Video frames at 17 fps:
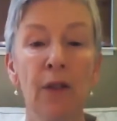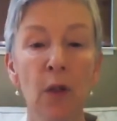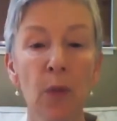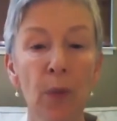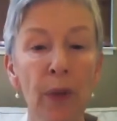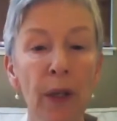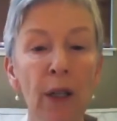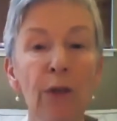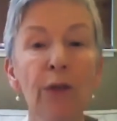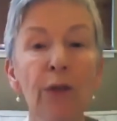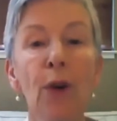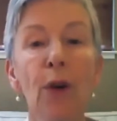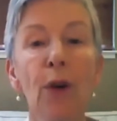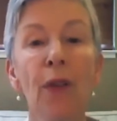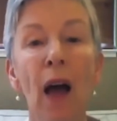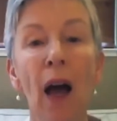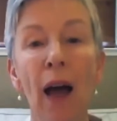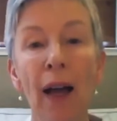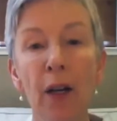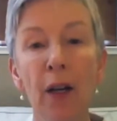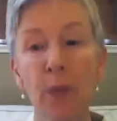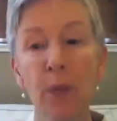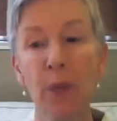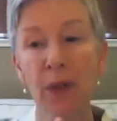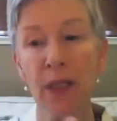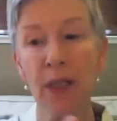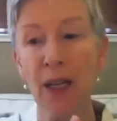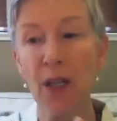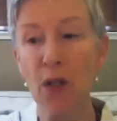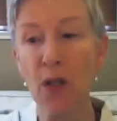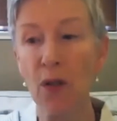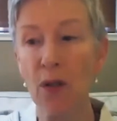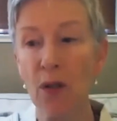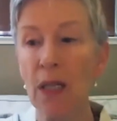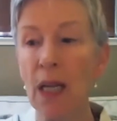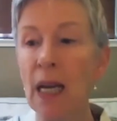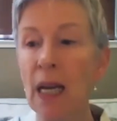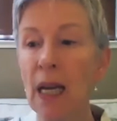to bring forth higher potentials,